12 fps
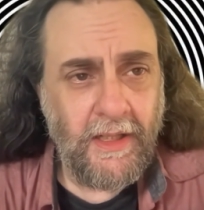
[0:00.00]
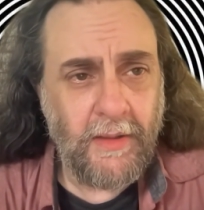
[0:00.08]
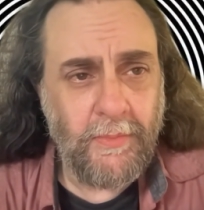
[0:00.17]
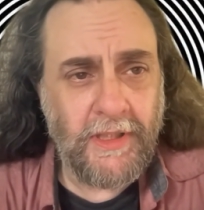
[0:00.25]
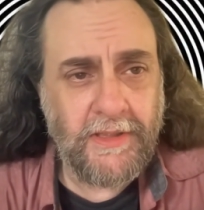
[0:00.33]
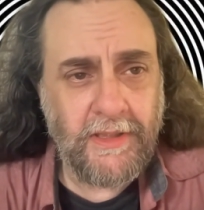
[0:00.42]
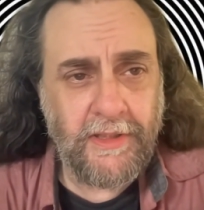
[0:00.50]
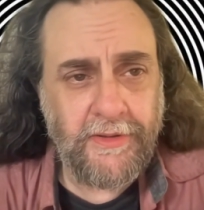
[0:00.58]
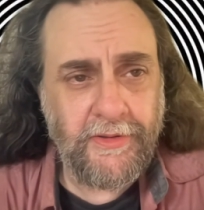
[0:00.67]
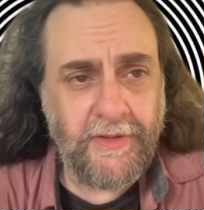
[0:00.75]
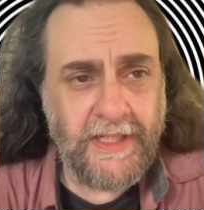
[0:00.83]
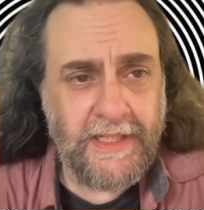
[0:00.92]
among
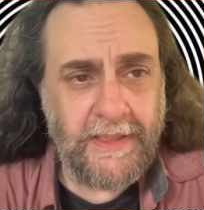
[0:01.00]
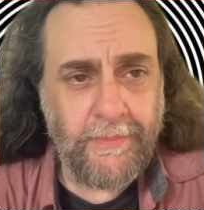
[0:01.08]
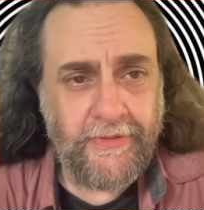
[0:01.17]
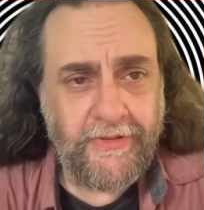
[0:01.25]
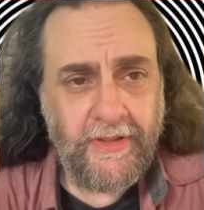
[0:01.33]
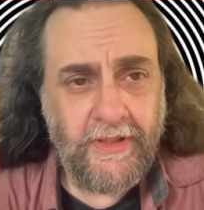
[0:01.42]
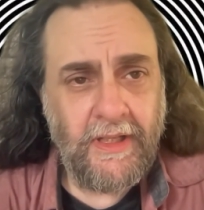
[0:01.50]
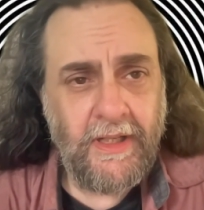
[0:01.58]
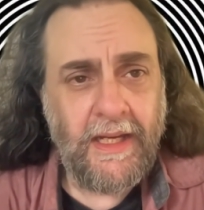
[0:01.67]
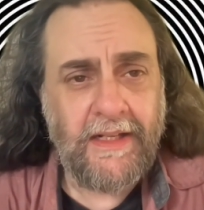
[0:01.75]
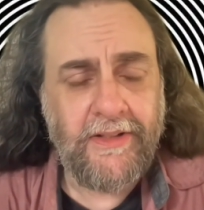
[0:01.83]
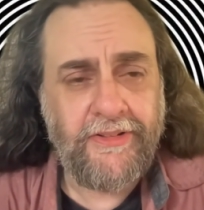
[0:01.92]
other names,
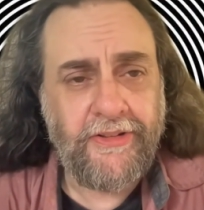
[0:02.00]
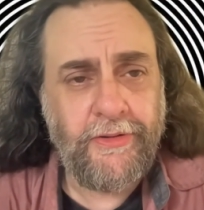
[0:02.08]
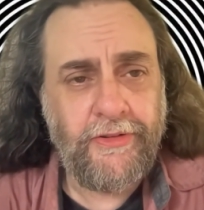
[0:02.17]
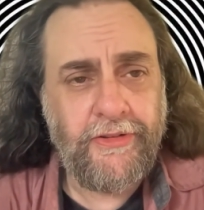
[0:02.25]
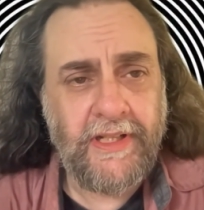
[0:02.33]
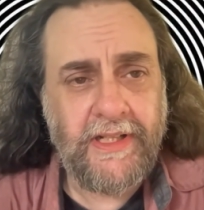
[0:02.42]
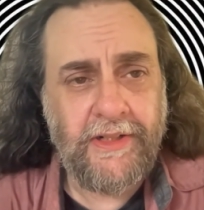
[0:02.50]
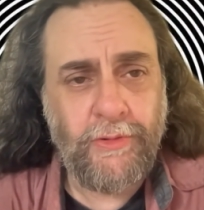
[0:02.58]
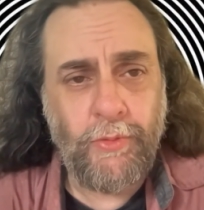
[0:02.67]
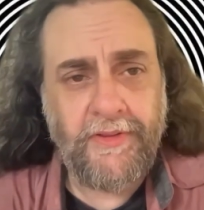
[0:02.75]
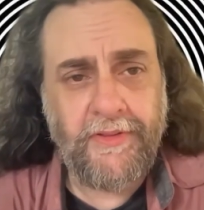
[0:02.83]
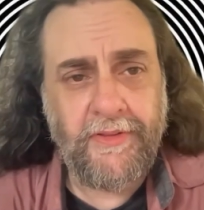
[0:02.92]
and associated
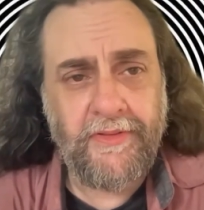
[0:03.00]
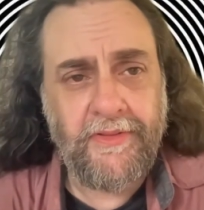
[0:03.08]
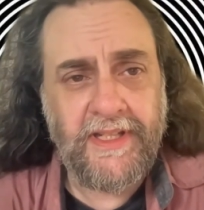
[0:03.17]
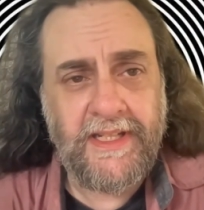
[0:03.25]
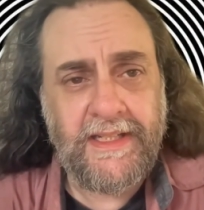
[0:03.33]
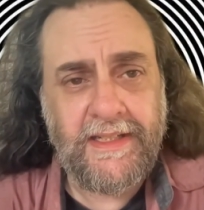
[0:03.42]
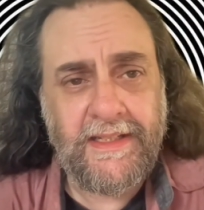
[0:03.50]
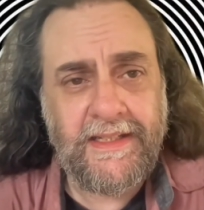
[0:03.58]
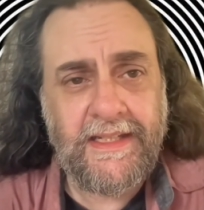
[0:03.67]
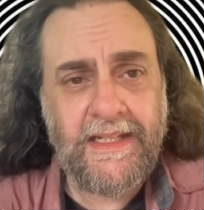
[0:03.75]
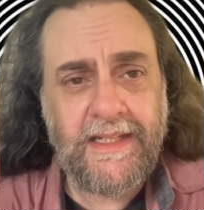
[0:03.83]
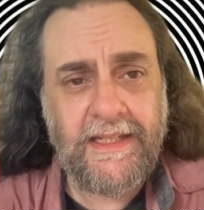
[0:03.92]
with the
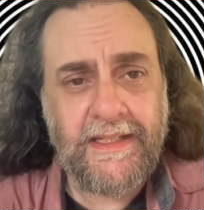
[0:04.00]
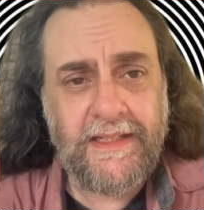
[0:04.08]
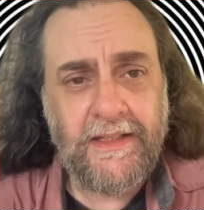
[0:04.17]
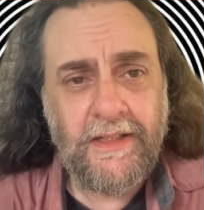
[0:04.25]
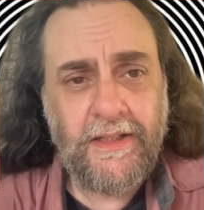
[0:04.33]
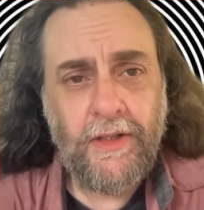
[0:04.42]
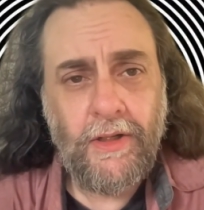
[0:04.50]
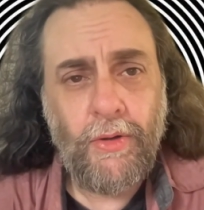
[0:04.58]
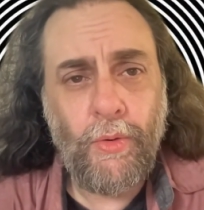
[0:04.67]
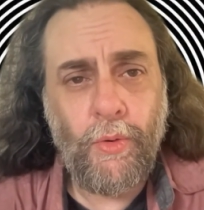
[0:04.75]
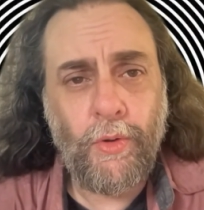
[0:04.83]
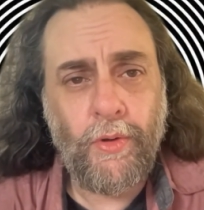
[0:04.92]
Igigi,
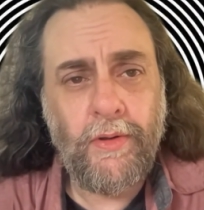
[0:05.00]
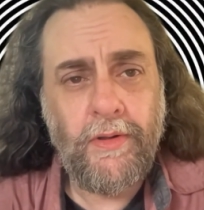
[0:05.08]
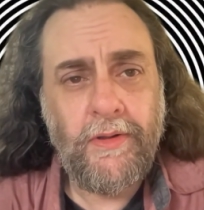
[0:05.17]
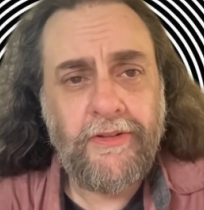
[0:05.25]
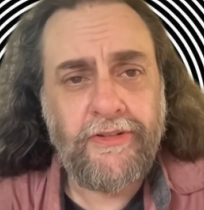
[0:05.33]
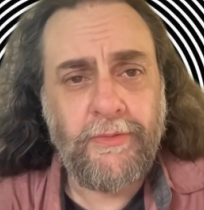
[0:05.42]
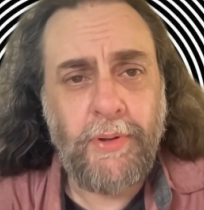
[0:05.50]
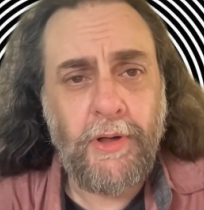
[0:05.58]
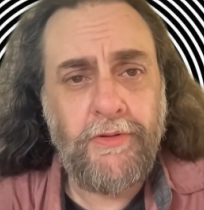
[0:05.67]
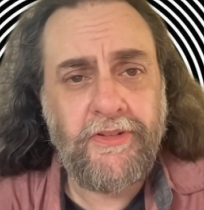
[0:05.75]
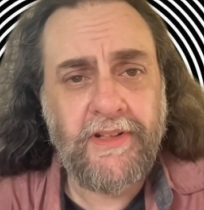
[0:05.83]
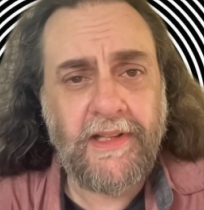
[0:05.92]
or
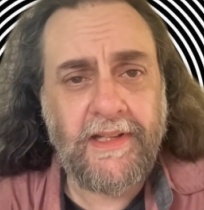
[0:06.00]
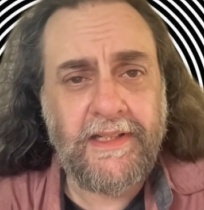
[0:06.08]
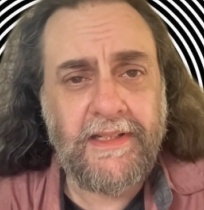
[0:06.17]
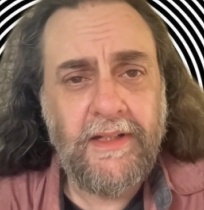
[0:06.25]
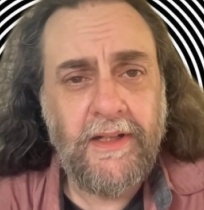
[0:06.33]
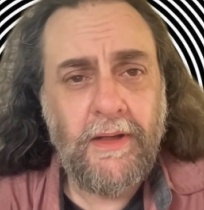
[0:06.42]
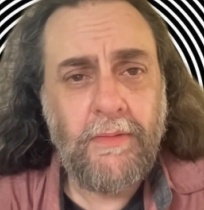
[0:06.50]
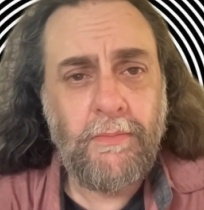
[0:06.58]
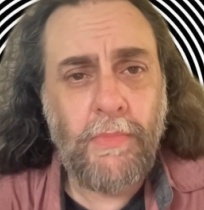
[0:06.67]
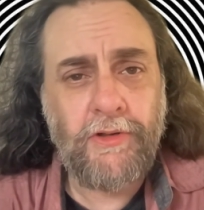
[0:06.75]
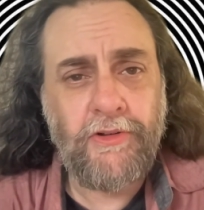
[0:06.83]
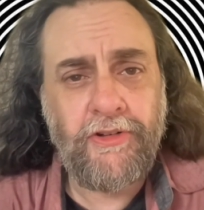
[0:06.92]
supposedly
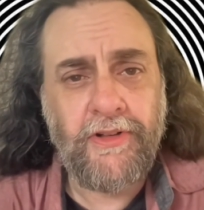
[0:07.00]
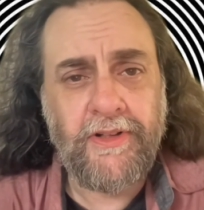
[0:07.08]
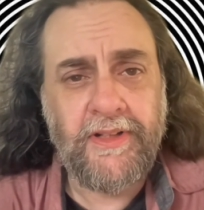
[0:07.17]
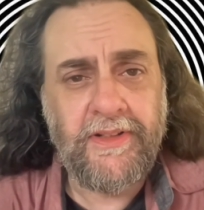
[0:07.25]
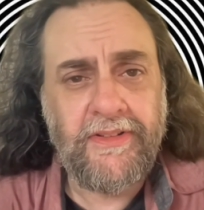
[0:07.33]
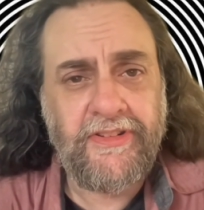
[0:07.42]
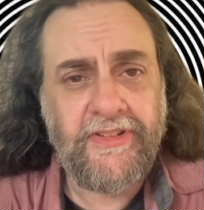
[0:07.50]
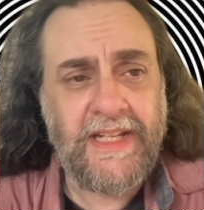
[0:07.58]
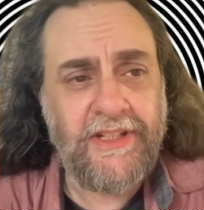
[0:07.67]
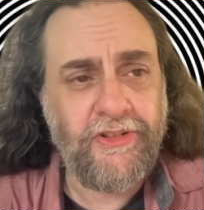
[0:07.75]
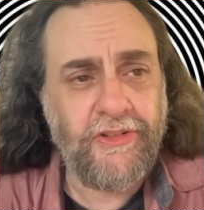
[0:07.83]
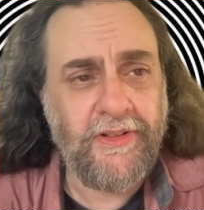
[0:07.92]
Martian
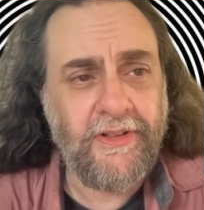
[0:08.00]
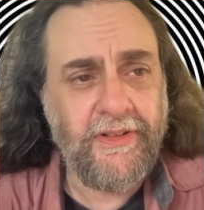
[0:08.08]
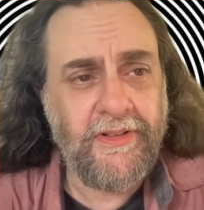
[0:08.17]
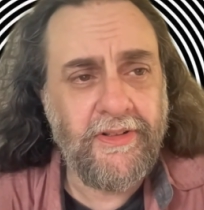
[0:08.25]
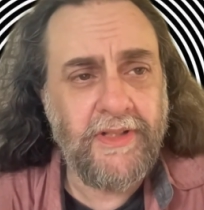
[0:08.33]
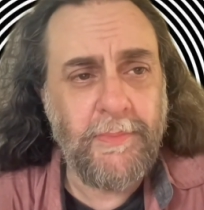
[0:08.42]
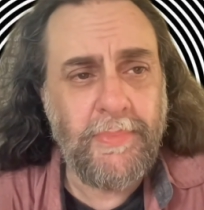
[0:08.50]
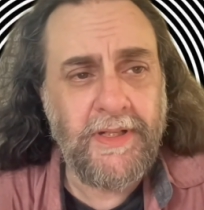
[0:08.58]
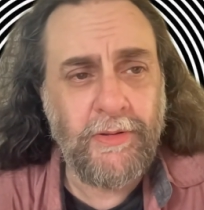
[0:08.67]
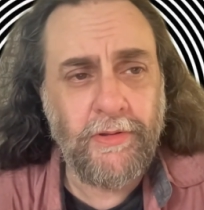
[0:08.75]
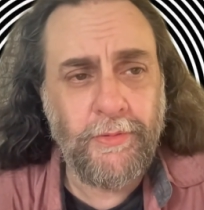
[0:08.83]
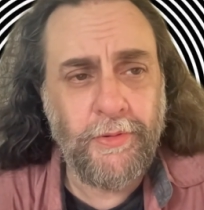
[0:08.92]
stationed
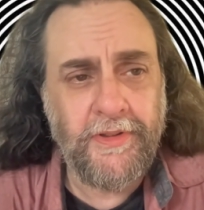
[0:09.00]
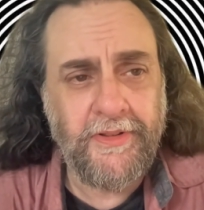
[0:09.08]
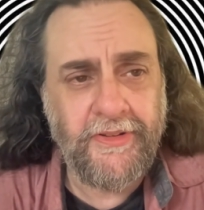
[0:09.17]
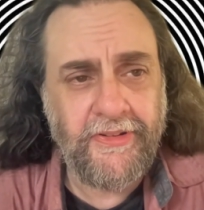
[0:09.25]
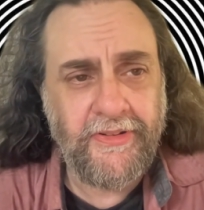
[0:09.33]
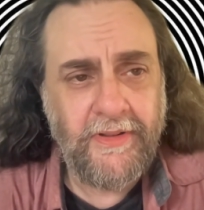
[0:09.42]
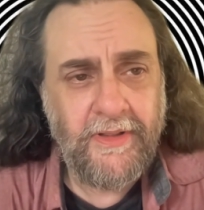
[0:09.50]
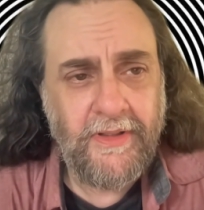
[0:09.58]
Nibiruans